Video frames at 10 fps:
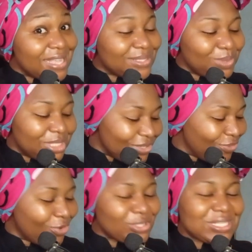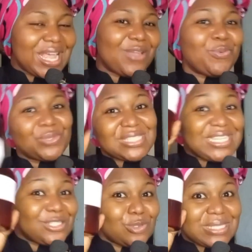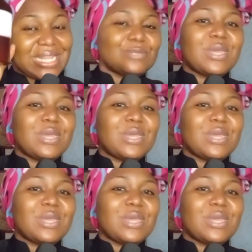which of course I almost said this was last,